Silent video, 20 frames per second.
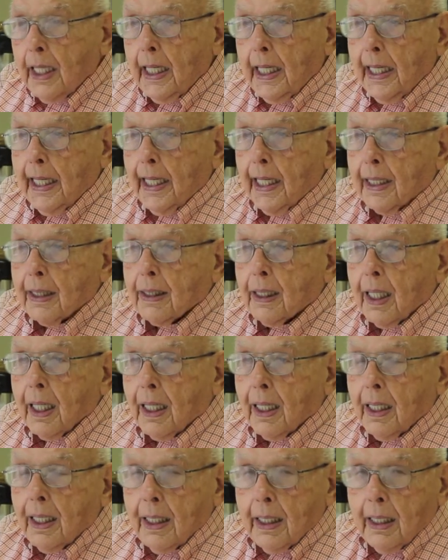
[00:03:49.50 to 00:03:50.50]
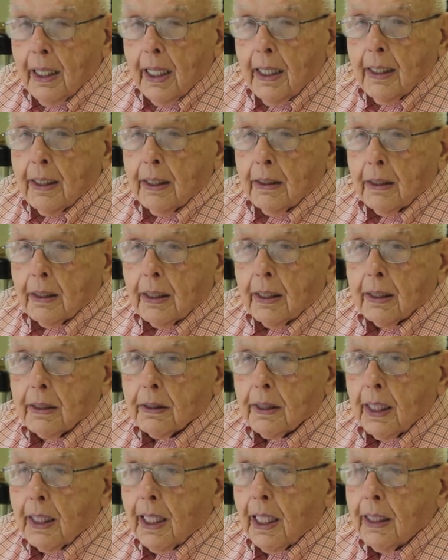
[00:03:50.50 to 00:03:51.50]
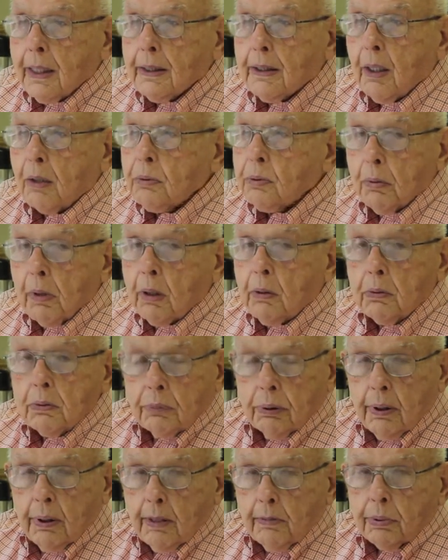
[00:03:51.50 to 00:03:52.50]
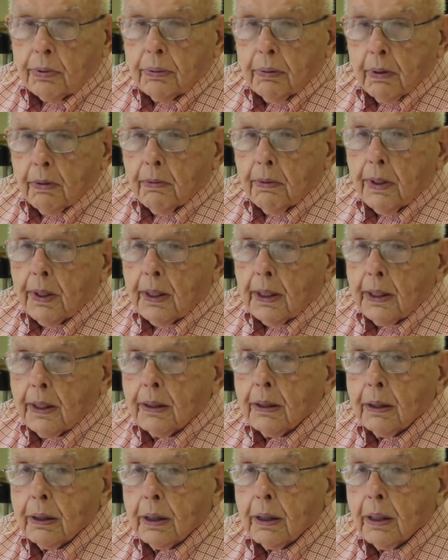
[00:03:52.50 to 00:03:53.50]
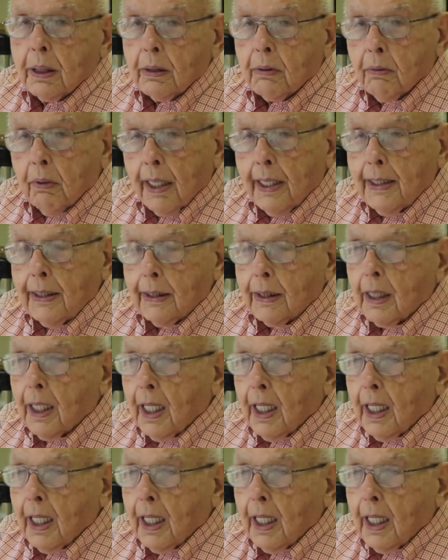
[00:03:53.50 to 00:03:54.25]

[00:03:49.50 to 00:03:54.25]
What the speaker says: And those road trips were really great,